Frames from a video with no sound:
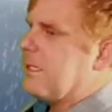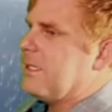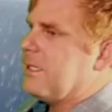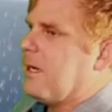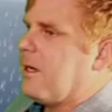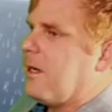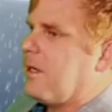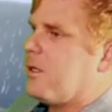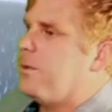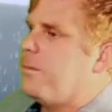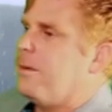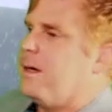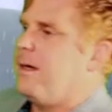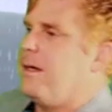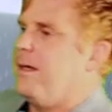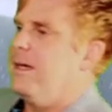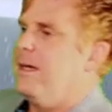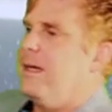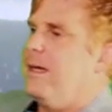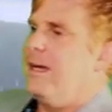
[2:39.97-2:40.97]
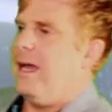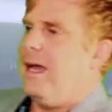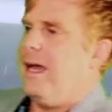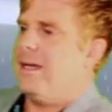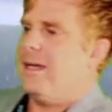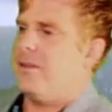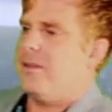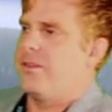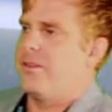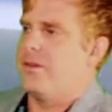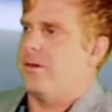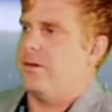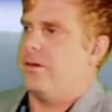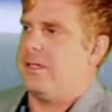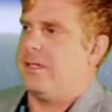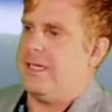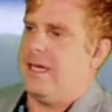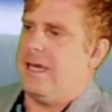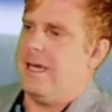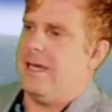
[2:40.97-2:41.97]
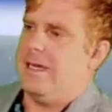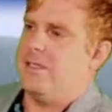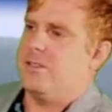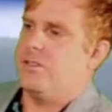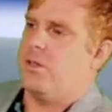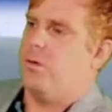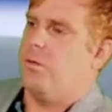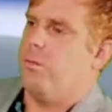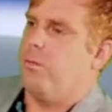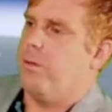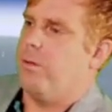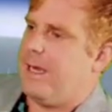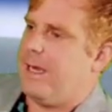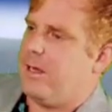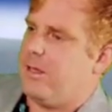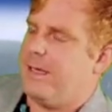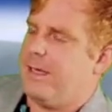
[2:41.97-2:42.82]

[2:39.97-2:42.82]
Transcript: Tacloban at 30 as well.